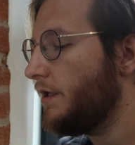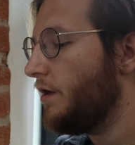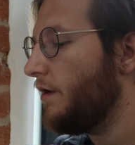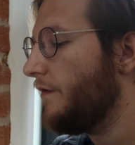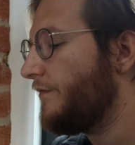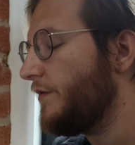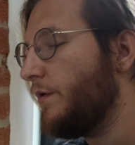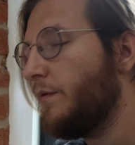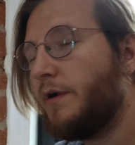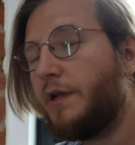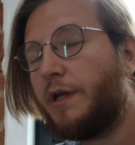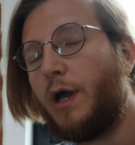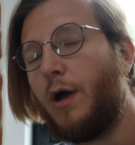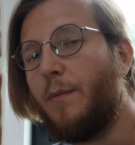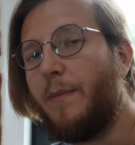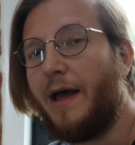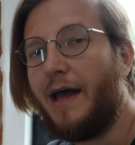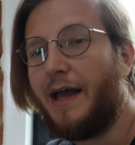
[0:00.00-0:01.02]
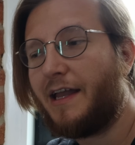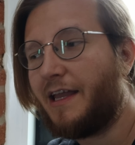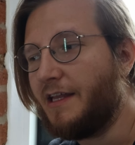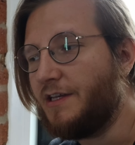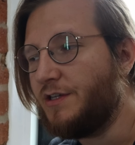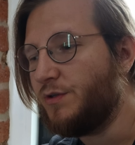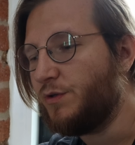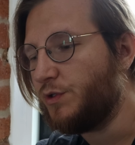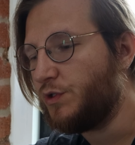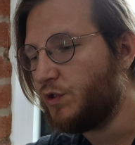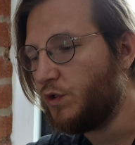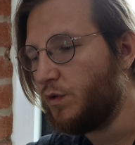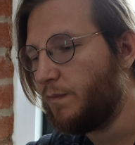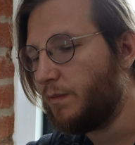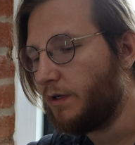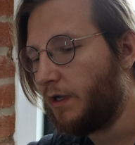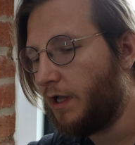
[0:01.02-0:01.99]
You know, if you were to go back and do a
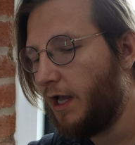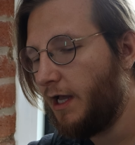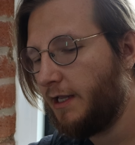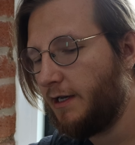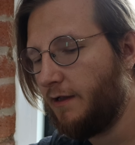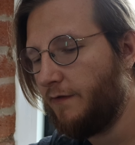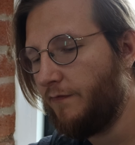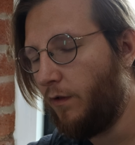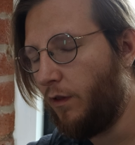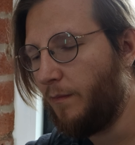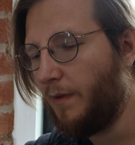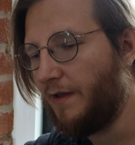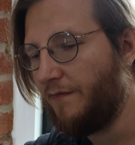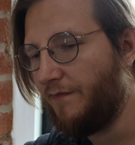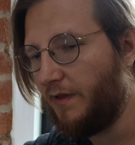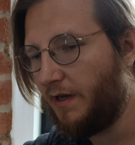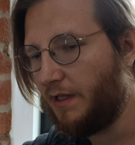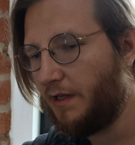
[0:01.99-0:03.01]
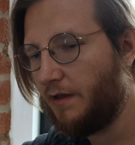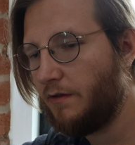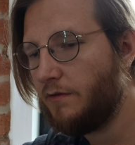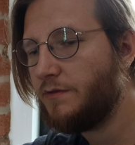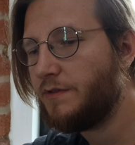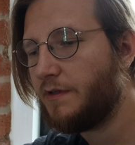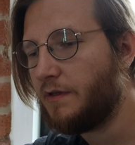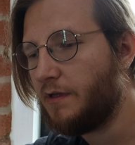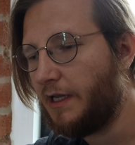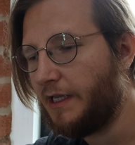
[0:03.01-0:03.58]
super cut of all my videos,